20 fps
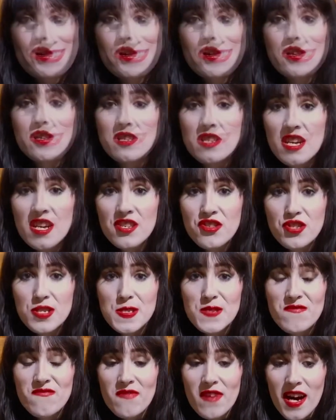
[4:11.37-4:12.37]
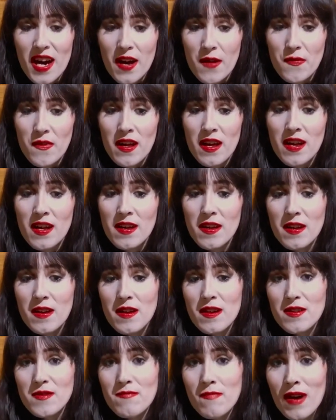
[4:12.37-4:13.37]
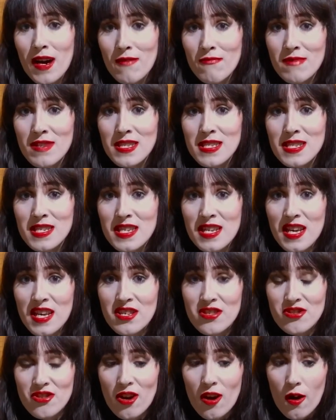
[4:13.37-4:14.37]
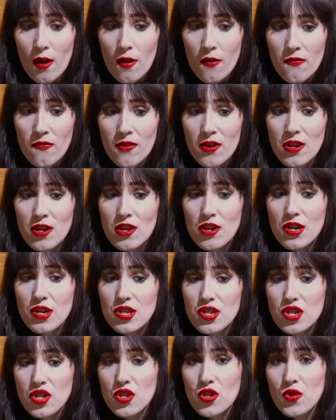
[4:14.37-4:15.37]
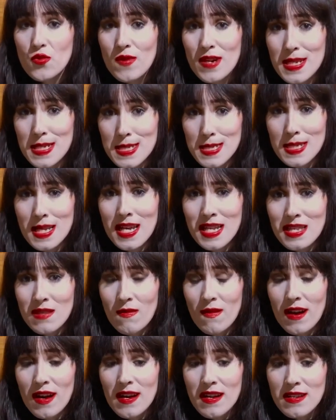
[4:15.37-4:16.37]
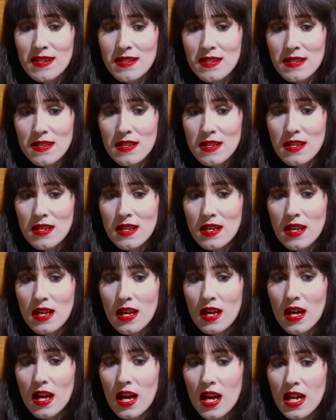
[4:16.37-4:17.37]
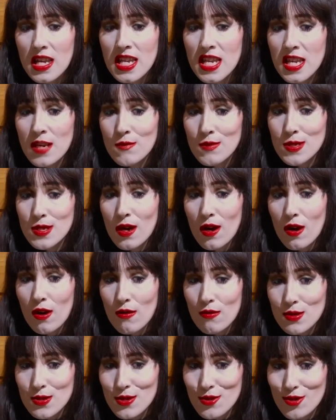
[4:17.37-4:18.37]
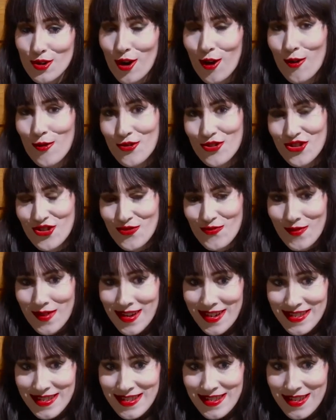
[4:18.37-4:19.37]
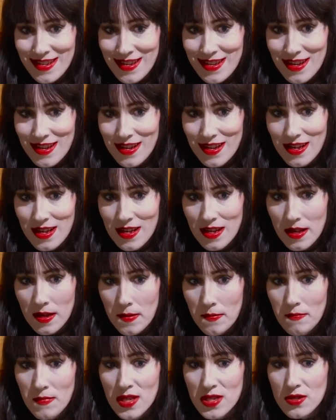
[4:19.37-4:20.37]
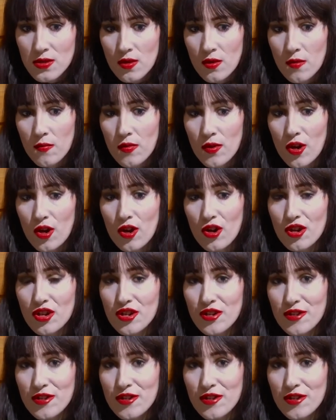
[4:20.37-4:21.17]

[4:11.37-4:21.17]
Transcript: Gesche's father had married Gesche off to a saddler and he was also called Joran Mittelberg.